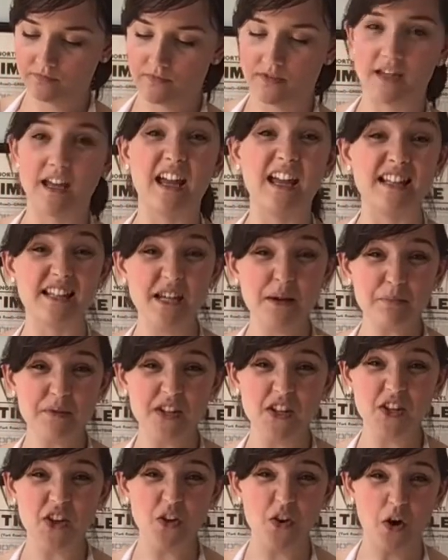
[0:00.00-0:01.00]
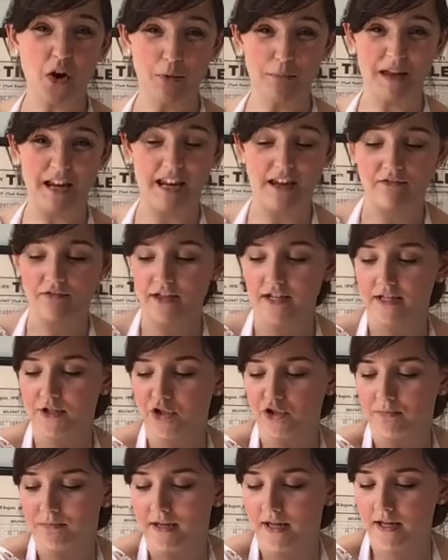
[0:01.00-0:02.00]
Okay, it's up to you how many of these
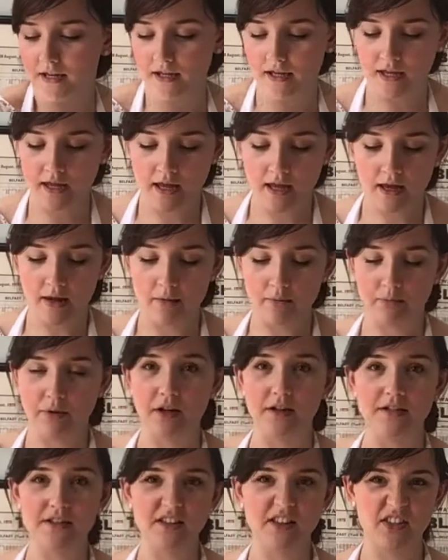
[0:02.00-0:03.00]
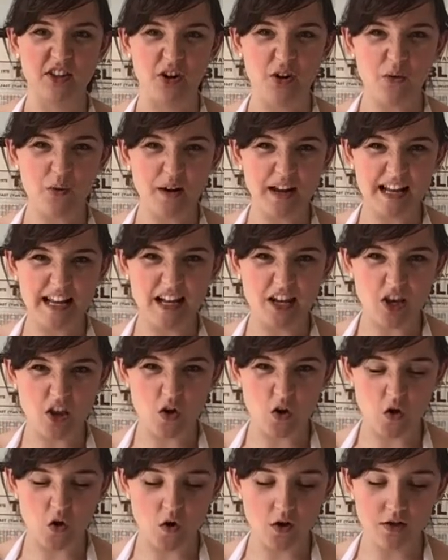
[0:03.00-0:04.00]
you make, but they're quite
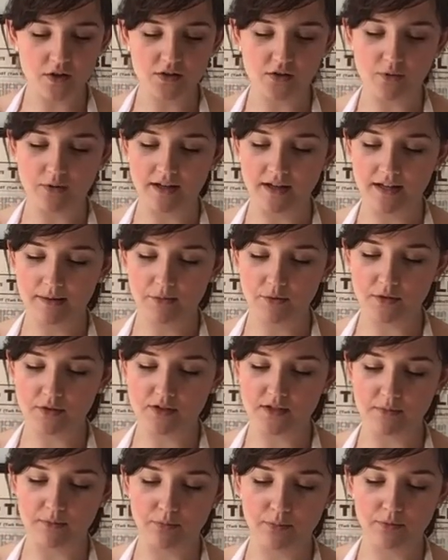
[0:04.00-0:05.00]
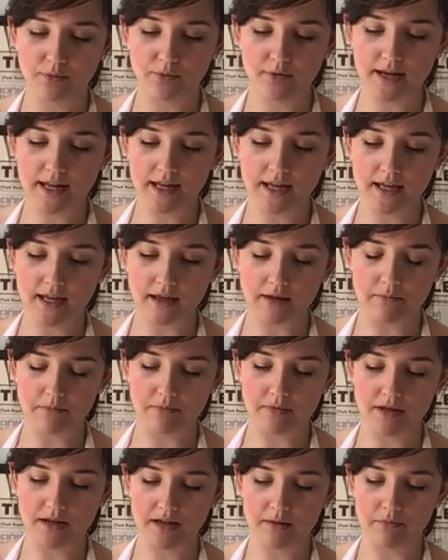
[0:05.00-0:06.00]
long, so I'm going to break
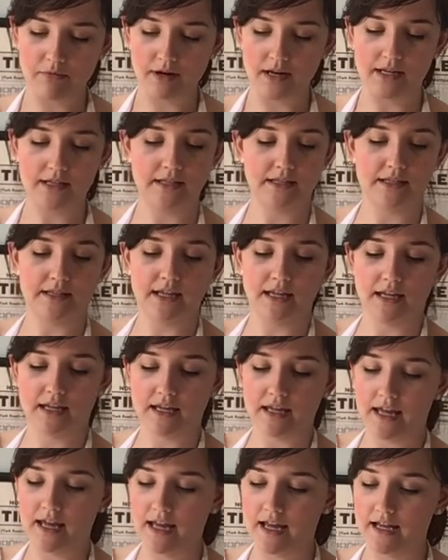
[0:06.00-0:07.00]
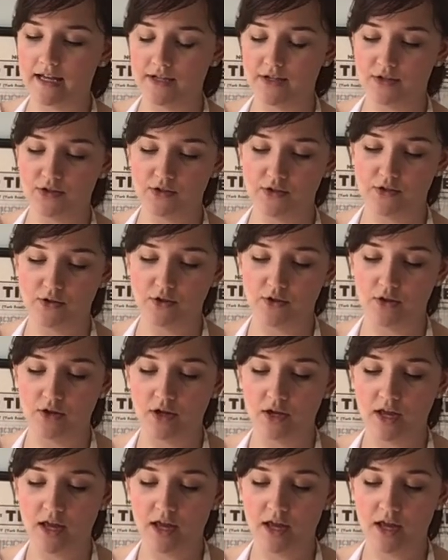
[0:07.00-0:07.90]
my breadstick into